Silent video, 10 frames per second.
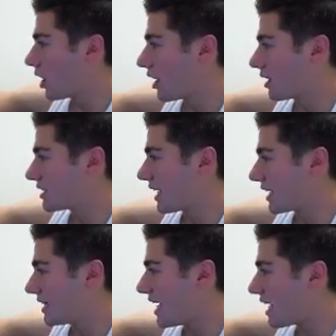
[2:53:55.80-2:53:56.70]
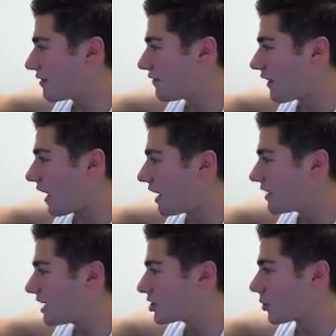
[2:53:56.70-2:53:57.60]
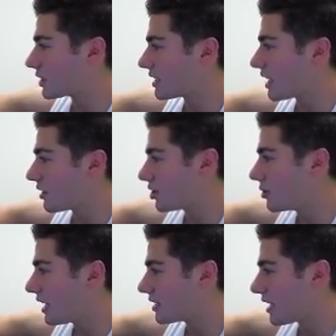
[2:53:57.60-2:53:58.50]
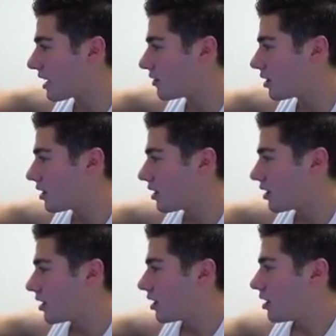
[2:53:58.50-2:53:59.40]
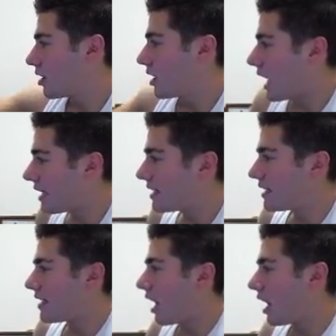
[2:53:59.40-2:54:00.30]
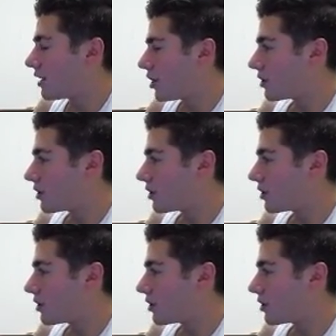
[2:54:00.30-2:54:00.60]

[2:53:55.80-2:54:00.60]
on a second. They added 5 days, so it's not 2 days now? I did not know